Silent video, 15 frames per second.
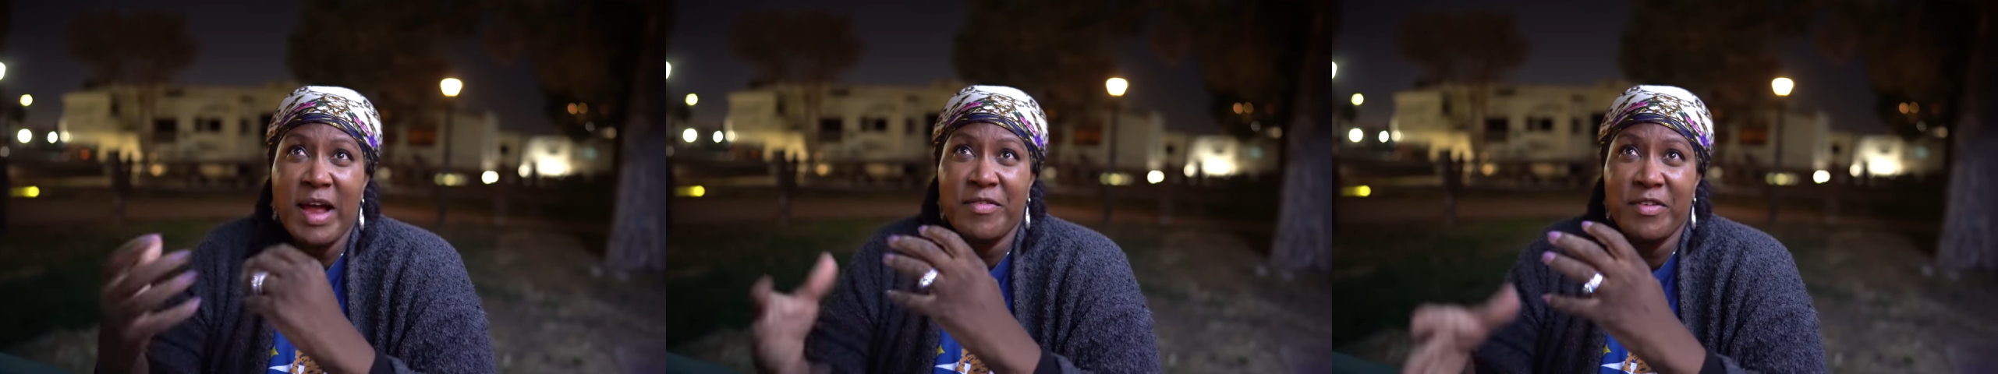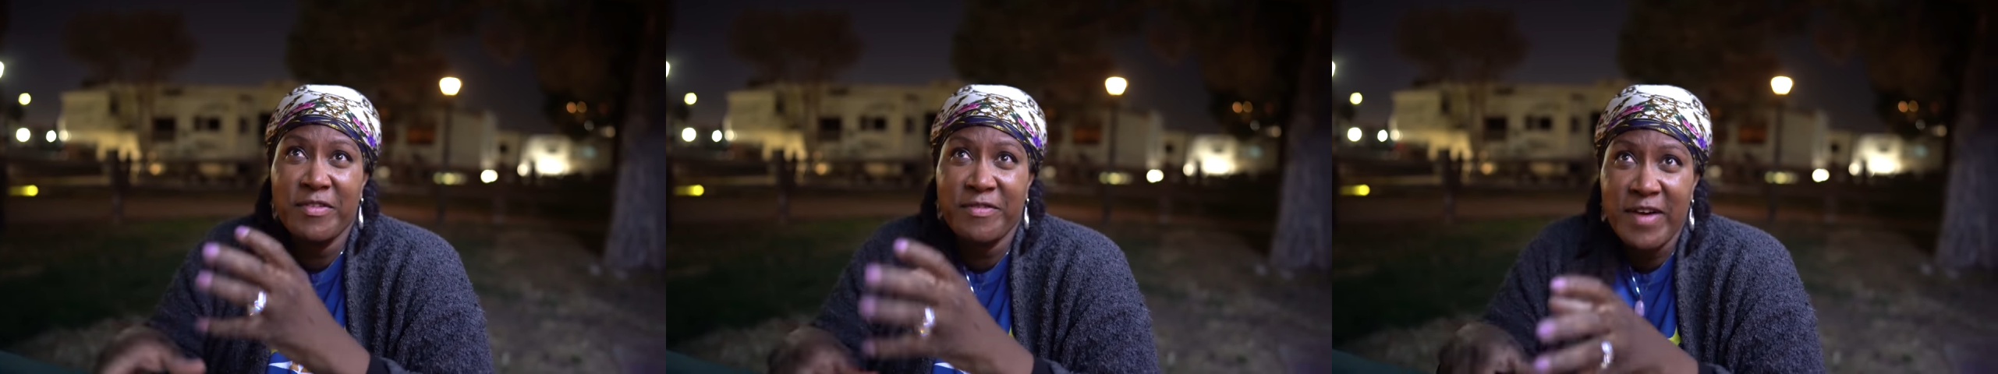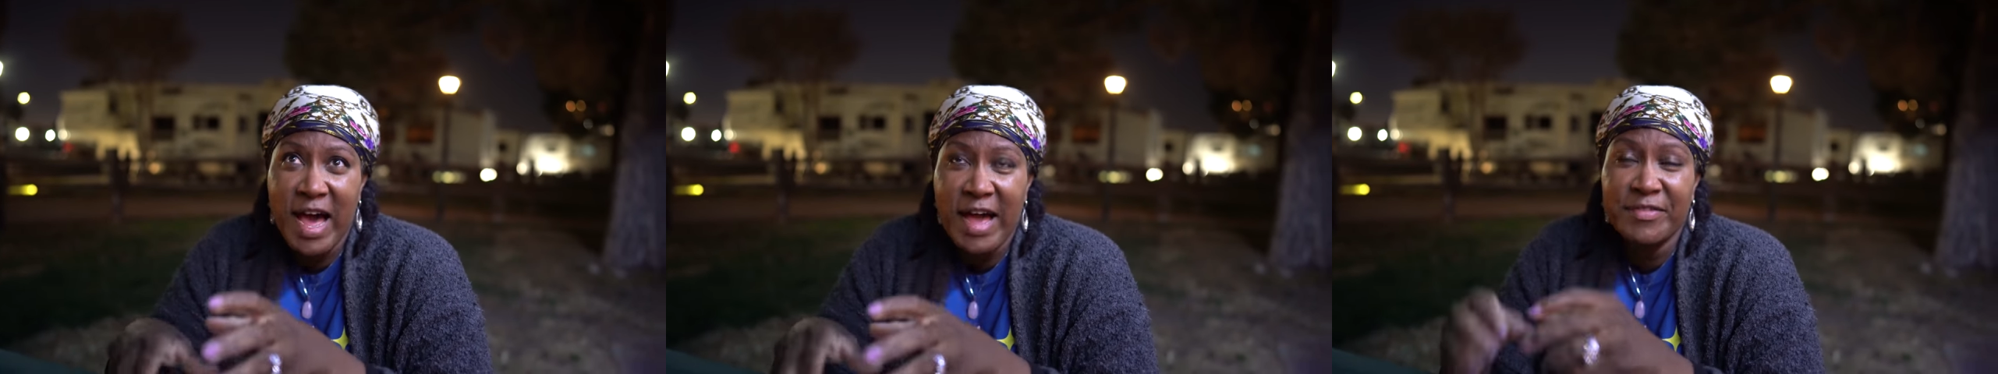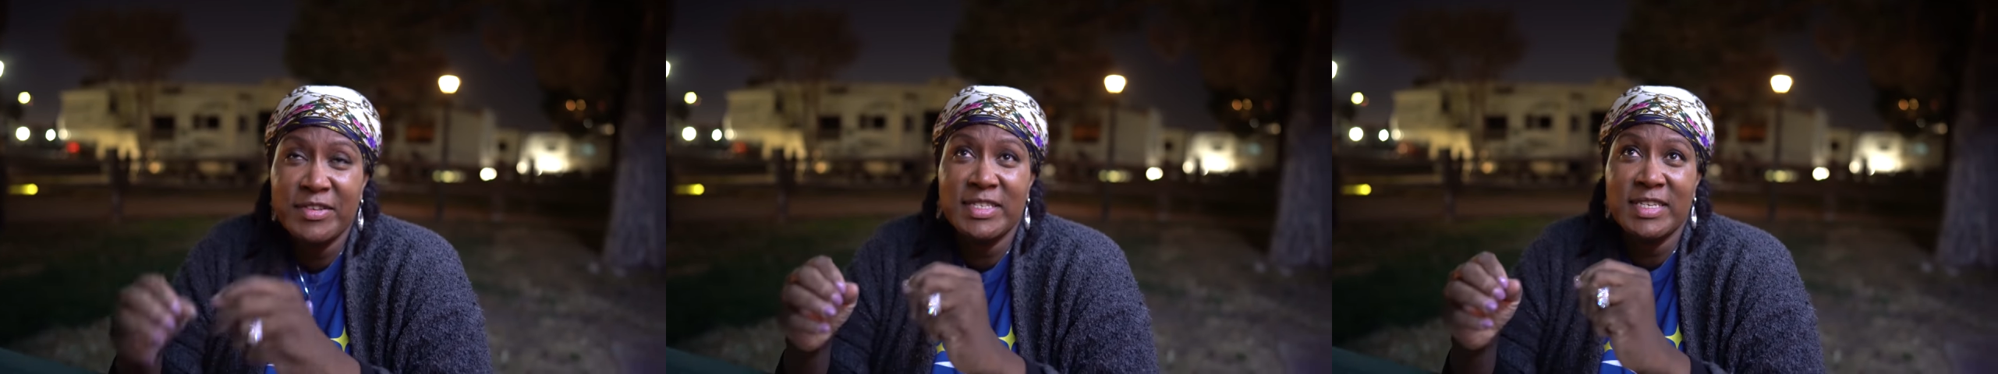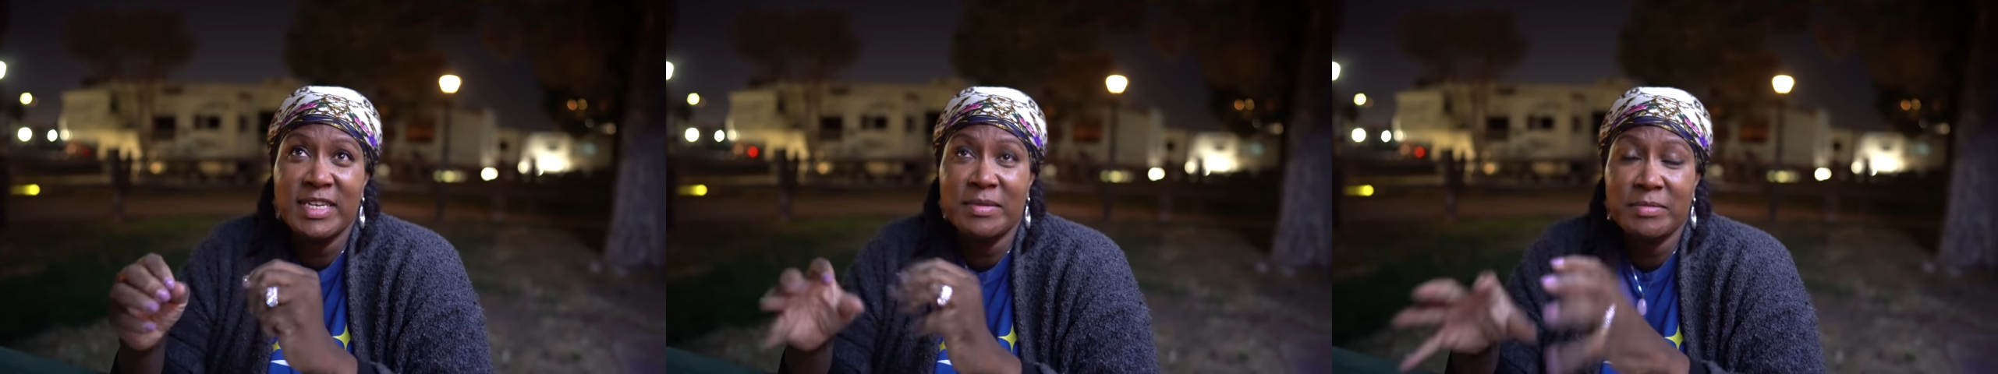every five
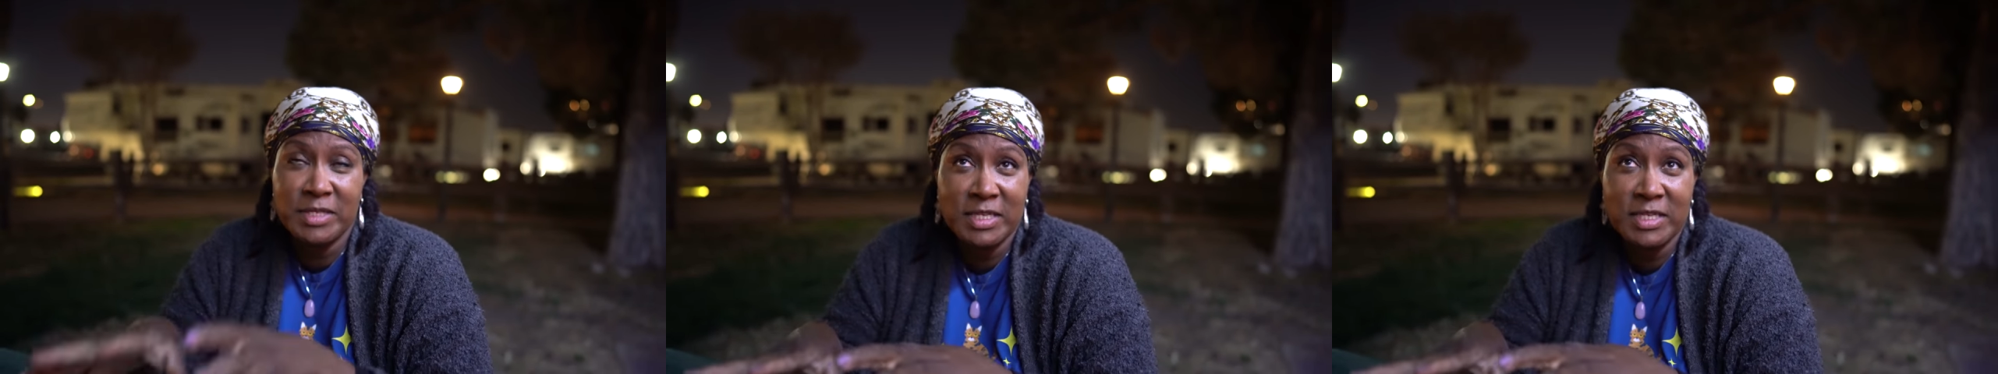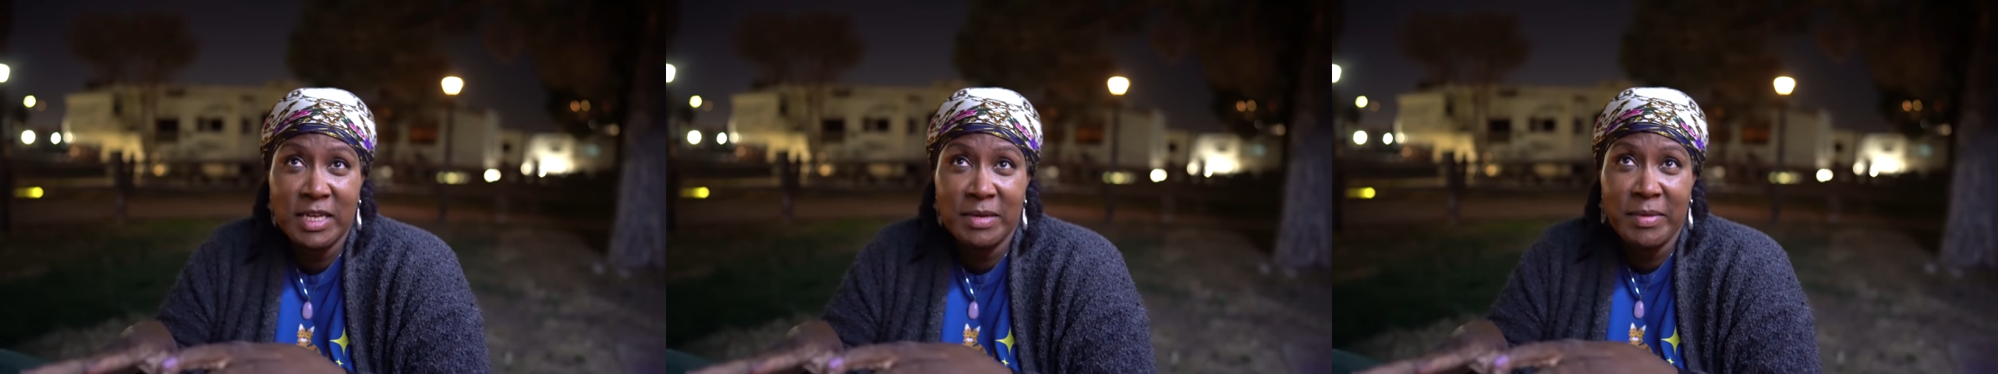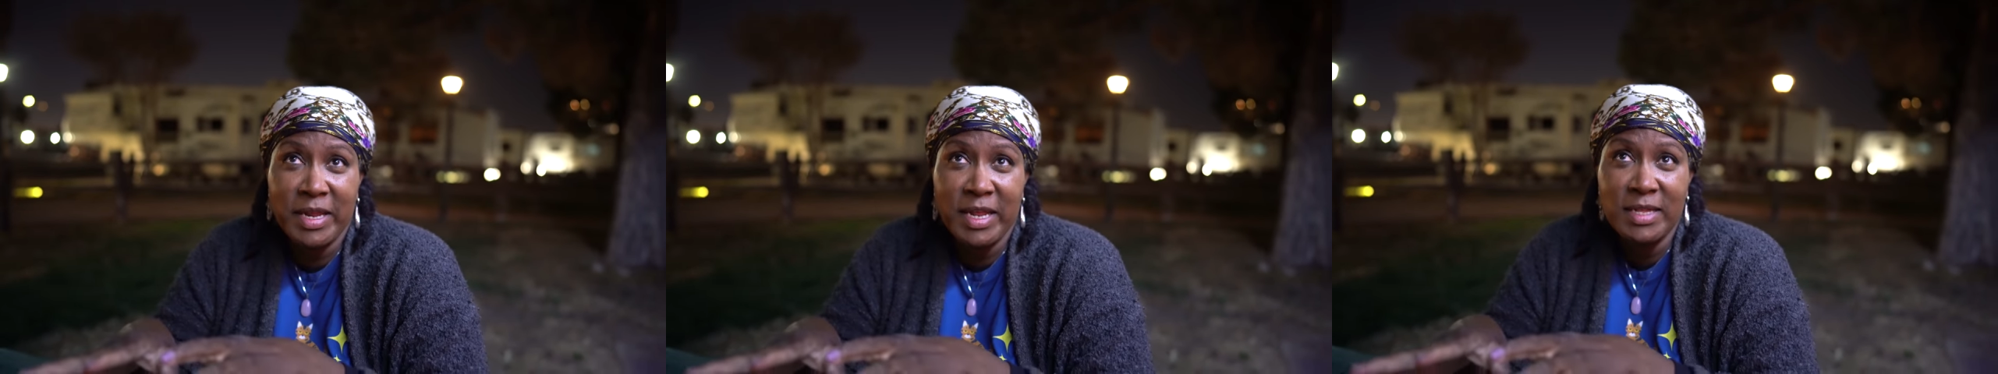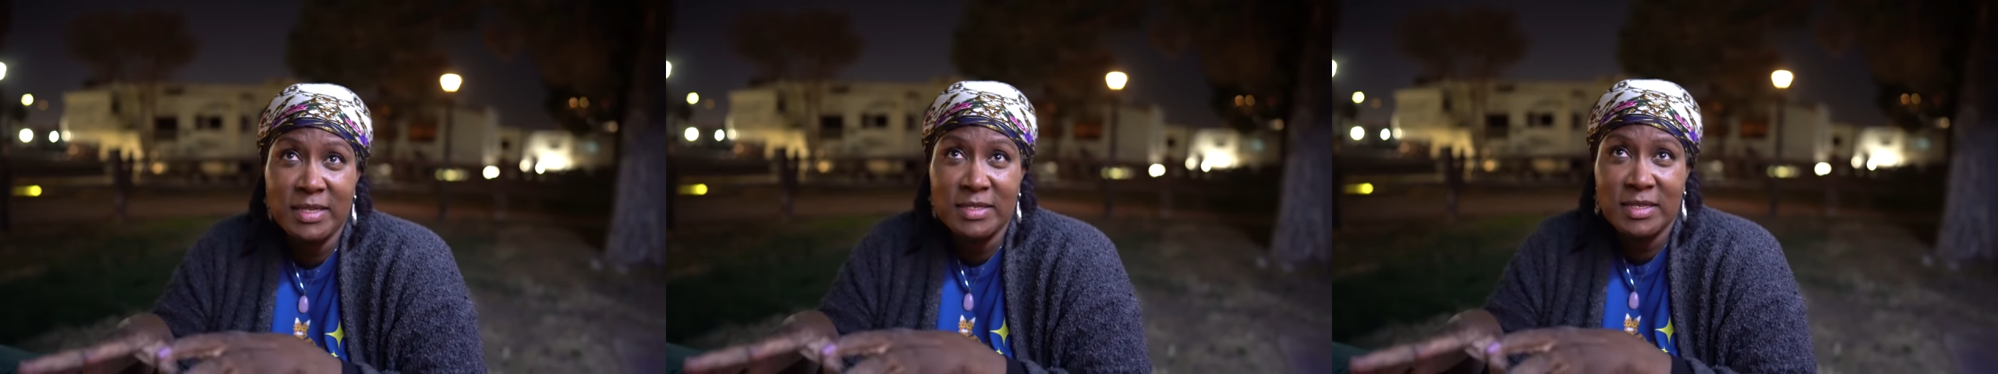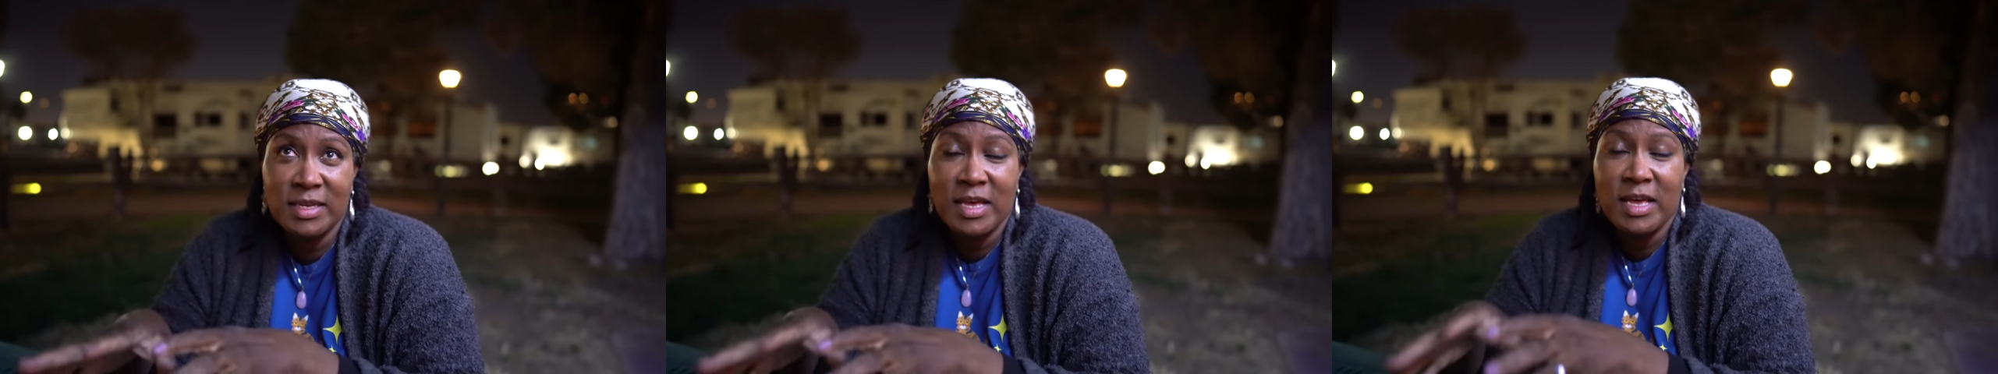and ten to ten minutes.